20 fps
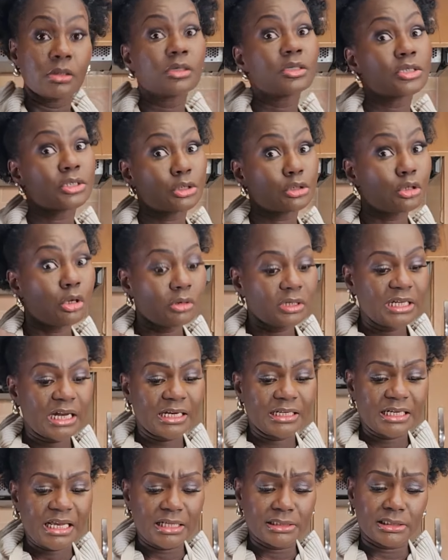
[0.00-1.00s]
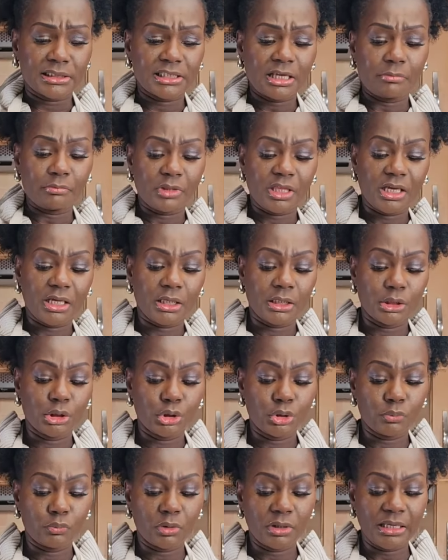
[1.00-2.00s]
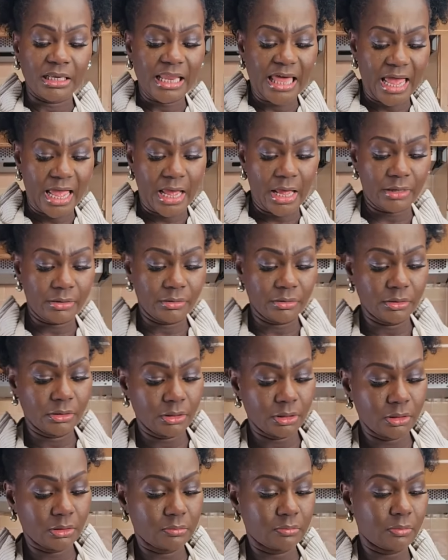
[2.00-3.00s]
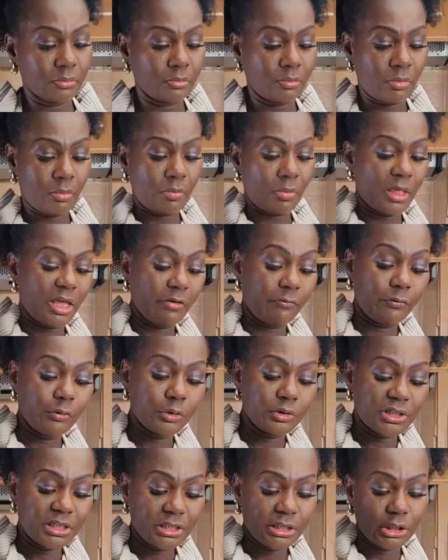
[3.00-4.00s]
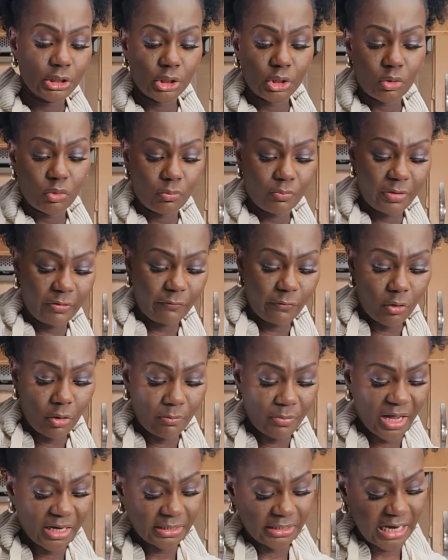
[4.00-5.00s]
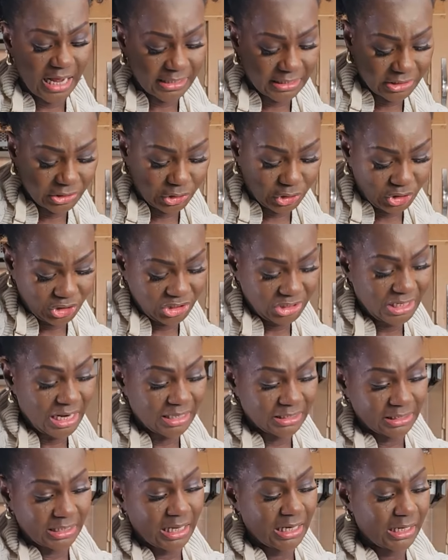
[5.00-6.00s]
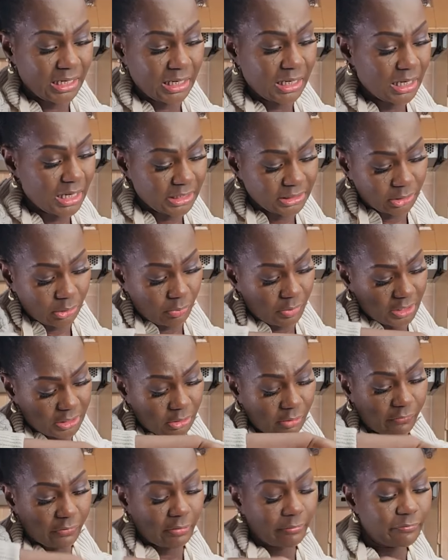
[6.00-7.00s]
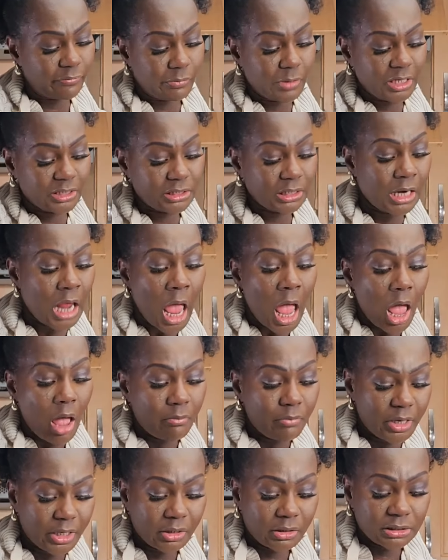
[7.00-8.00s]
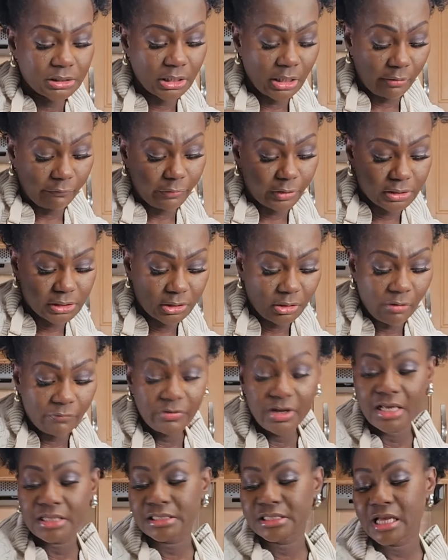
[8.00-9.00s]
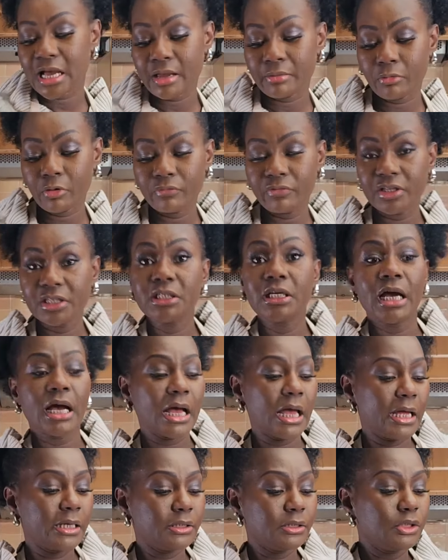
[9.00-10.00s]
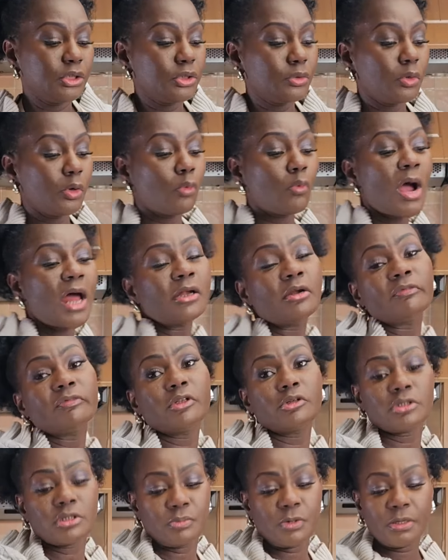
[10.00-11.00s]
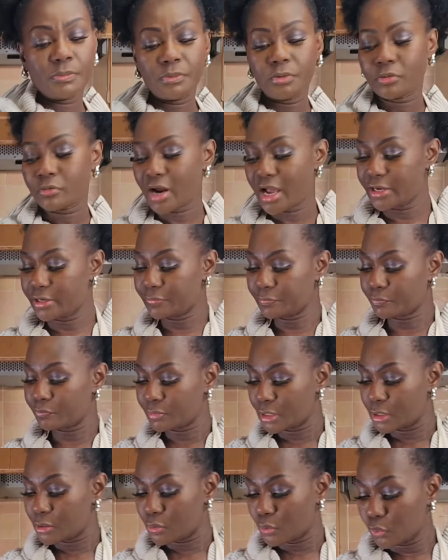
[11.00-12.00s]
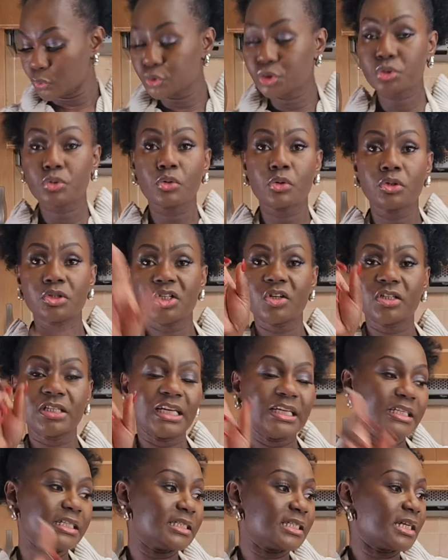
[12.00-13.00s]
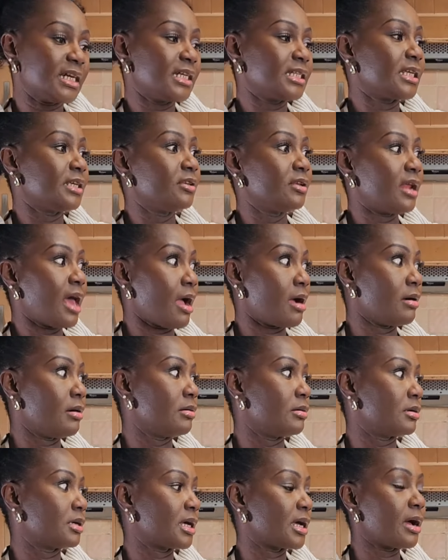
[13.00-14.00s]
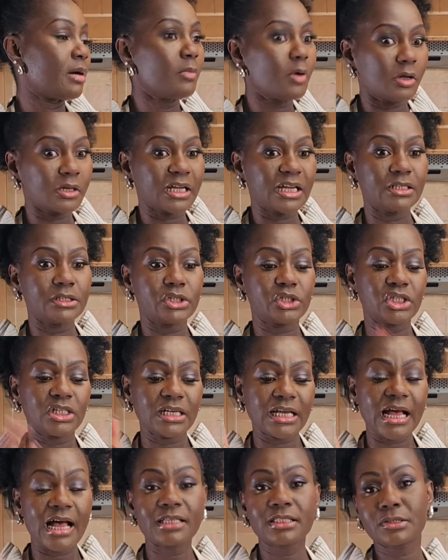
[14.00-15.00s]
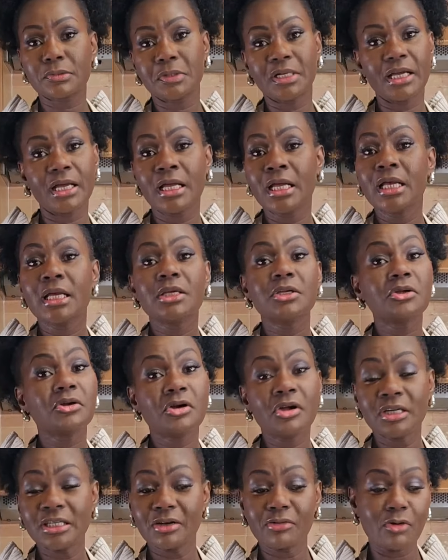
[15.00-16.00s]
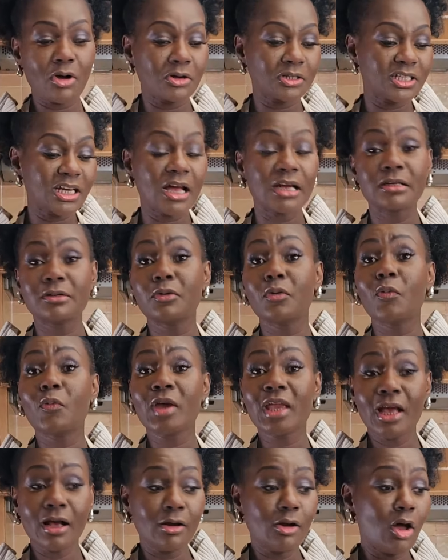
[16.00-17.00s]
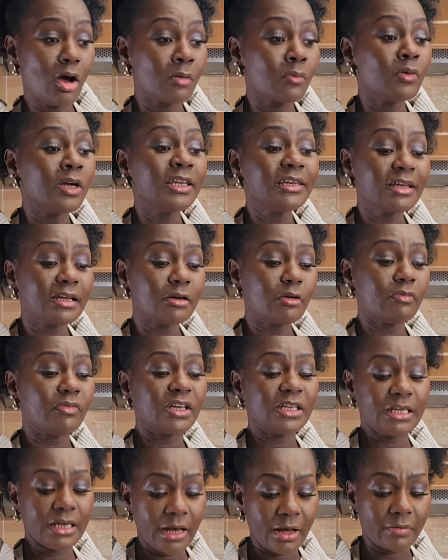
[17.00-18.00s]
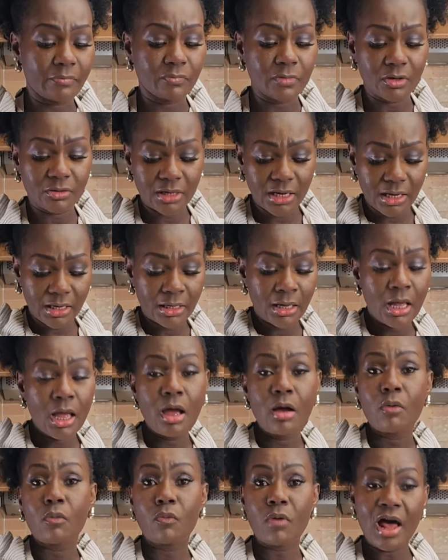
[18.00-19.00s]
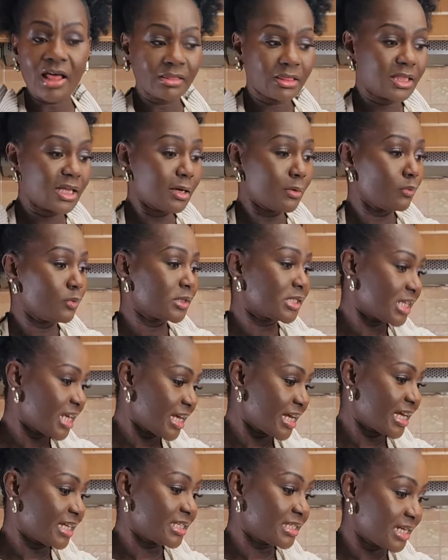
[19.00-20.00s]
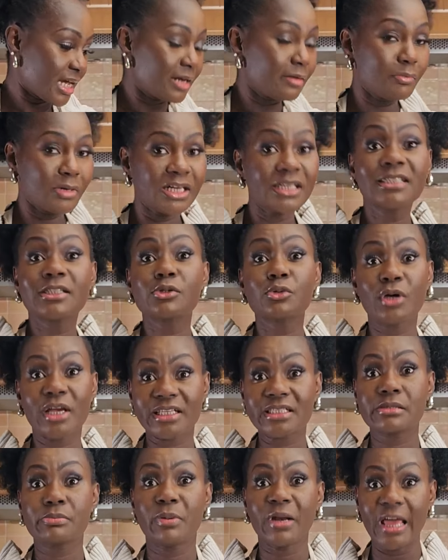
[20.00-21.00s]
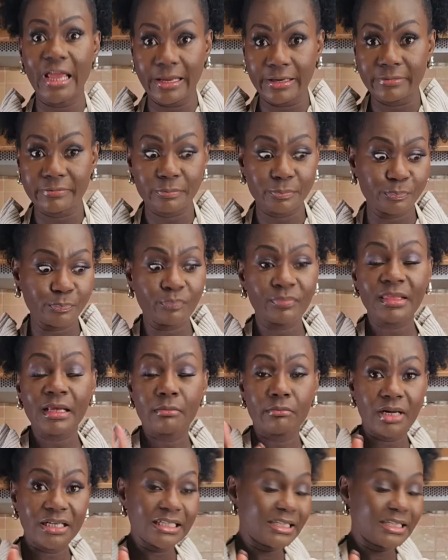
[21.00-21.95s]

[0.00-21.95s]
so that that's something you will learn if you didn't know before. But that is just a little bit of information, because if it's your first time over here and you are one of those people, right, who scrolls on the internet and you're like, oh, come on, can she cut to it? You're on the wrong channel. We are long-winded over here, okay? One thing will take us 10 minutes to explain, but